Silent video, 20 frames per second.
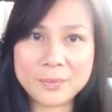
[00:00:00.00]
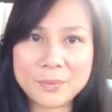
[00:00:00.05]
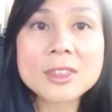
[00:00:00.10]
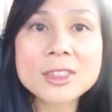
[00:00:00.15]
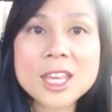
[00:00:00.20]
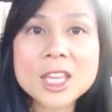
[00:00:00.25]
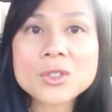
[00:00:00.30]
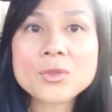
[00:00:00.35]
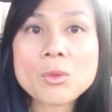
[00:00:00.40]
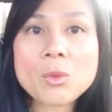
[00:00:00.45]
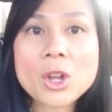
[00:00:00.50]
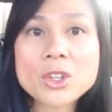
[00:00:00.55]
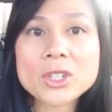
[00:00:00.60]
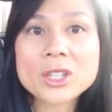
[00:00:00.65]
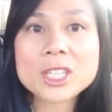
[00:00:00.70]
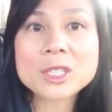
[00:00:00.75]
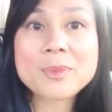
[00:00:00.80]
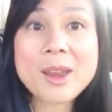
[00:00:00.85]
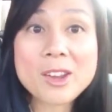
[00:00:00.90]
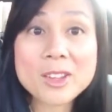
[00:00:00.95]
Thanks for watching
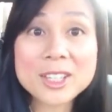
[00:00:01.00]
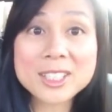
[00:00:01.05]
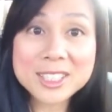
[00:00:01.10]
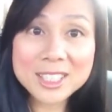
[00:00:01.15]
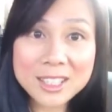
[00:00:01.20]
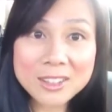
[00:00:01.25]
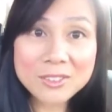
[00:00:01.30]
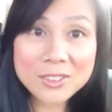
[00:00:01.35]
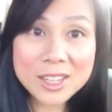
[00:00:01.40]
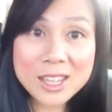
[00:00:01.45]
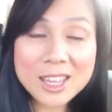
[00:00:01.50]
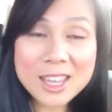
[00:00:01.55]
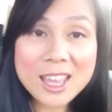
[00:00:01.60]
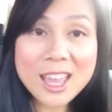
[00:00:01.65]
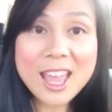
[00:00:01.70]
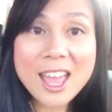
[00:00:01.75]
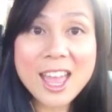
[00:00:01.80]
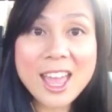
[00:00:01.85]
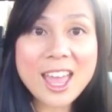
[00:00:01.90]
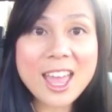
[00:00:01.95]
Aspirely TV
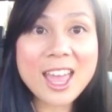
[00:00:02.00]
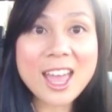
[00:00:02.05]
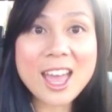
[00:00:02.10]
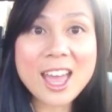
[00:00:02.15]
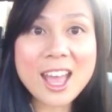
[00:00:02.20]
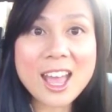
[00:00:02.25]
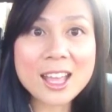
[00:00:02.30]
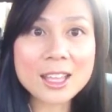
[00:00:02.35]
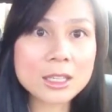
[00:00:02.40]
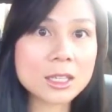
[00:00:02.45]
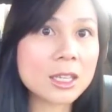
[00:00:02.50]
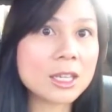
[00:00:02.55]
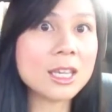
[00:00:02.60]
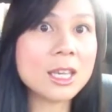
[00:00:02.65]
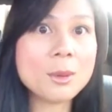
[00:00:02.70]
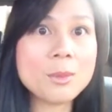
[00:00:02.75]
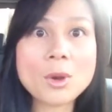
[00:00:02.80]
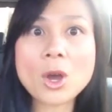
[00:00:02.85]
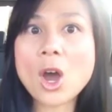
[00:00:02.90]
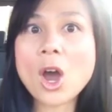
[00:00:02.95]
and
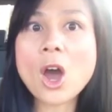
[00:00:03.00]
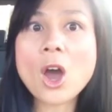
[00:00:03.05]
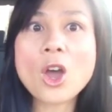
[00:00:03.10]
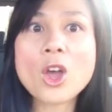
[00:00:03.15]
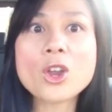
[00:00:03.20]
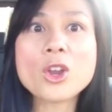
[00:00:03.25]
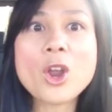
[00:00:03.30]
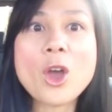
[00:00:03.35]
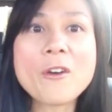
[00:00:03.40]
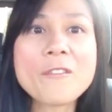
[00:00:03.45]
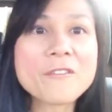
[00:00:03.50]
keep on